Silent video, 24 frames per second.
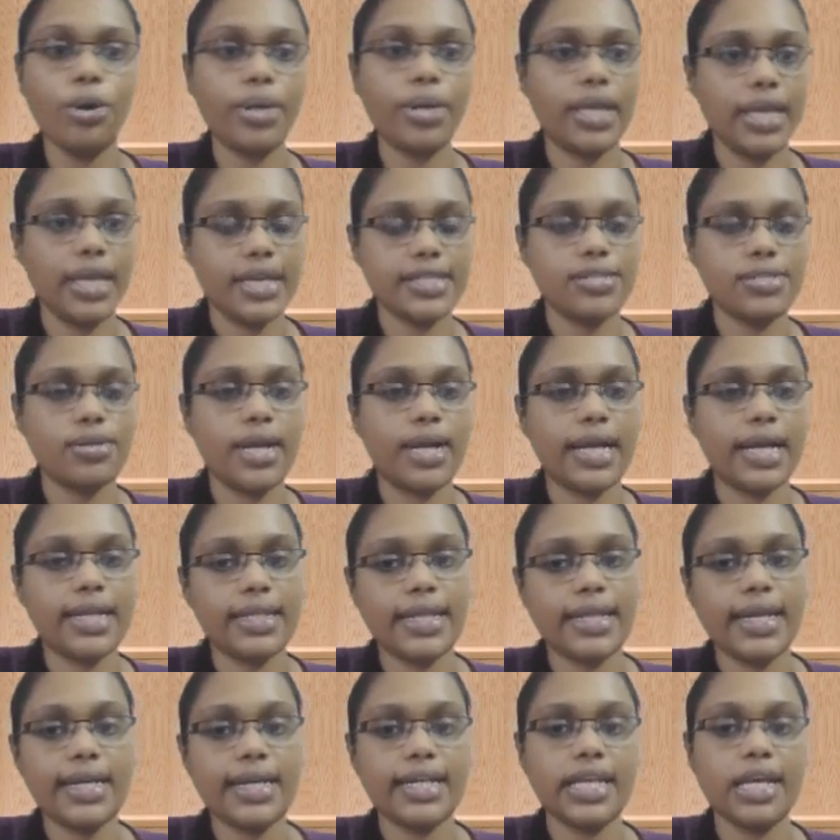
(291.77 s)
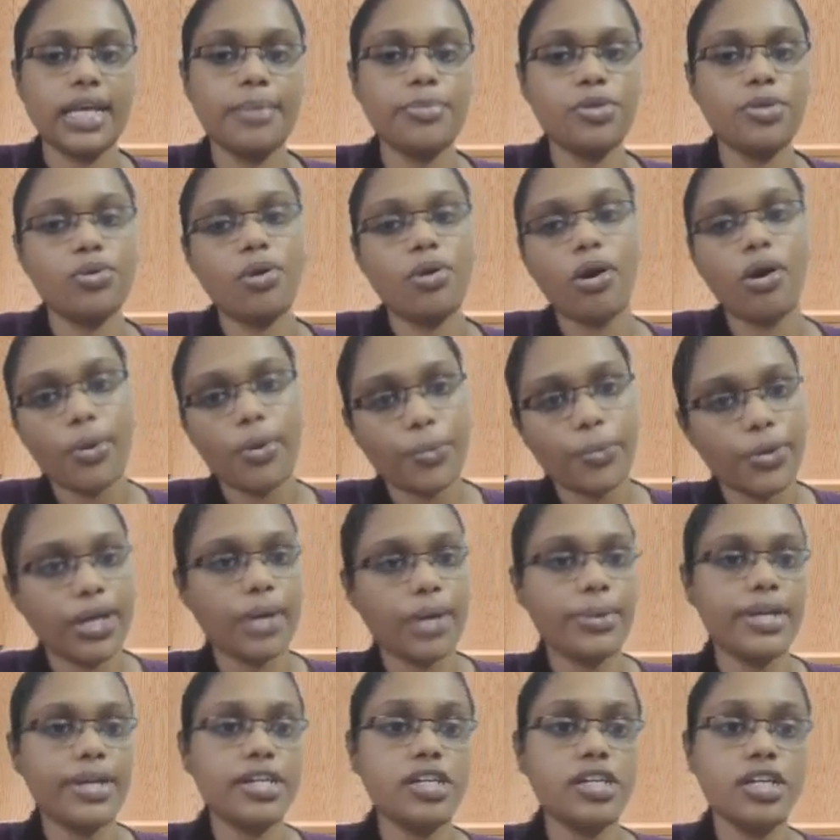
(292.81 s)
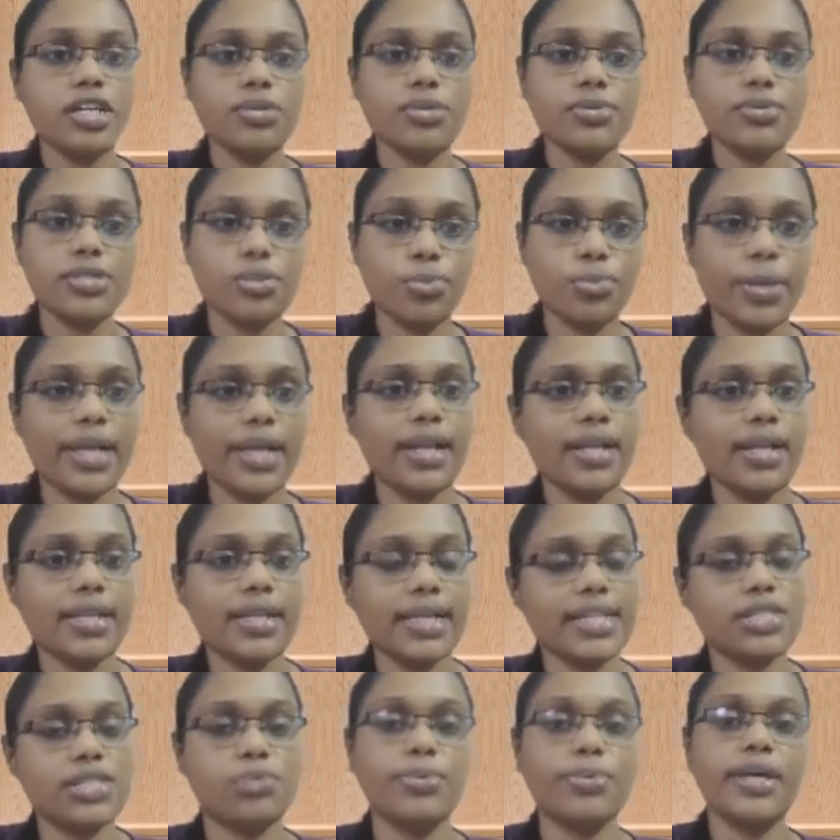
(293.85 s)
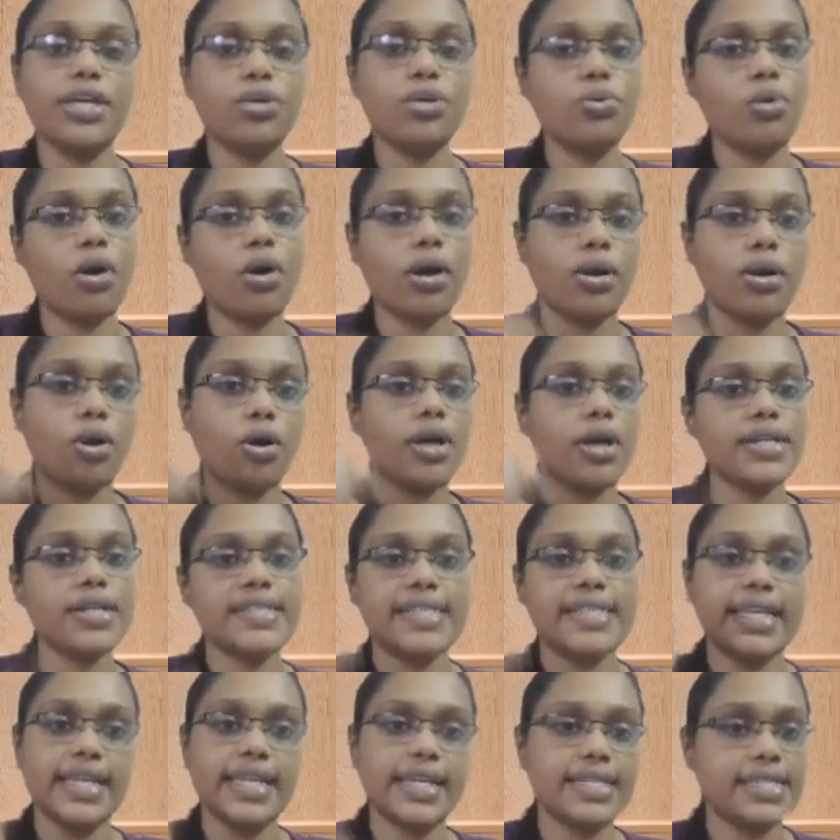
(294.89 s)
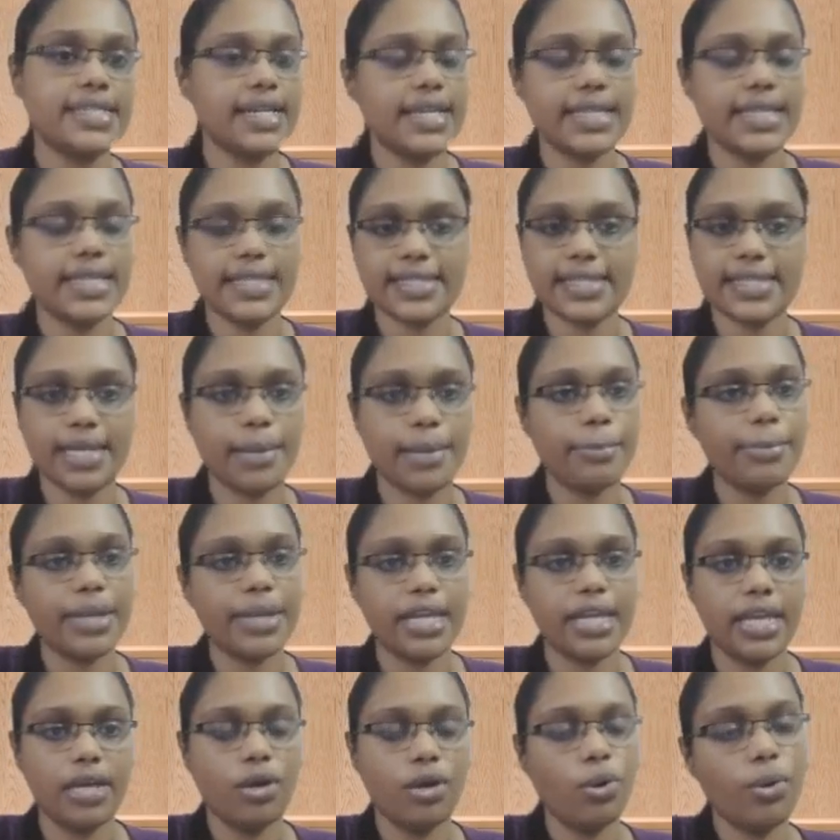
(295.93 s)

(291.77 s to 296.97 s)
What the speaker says: Okay, so at that time you all would have introduced well. That's why you all got selected in this company.